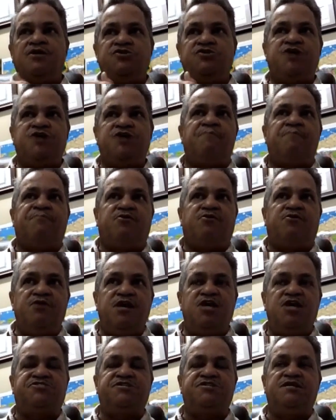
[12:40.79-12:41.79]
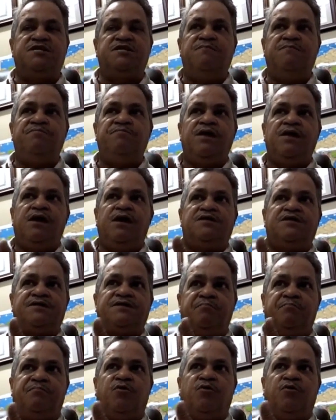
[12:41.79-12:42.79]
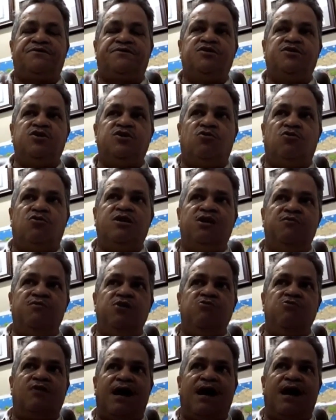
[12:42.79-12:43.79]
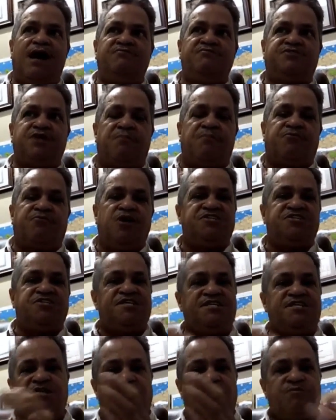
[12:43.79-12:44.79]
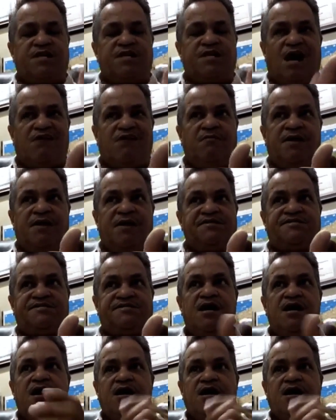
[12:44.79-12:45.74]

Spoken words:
Job creation is important. The only way you'll have job creation is not with governments.